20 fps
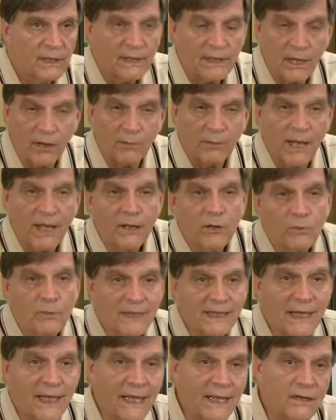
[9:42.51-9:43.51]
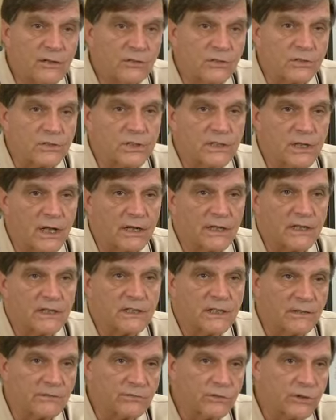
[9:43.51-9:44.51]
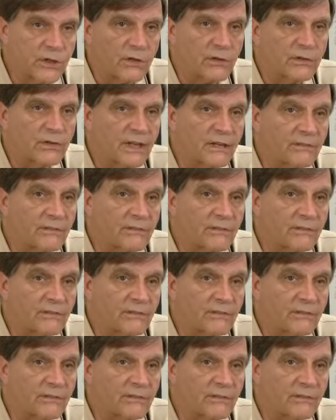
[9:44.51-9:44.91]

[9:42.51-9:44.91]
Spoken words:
Now, biomechanical studies have shown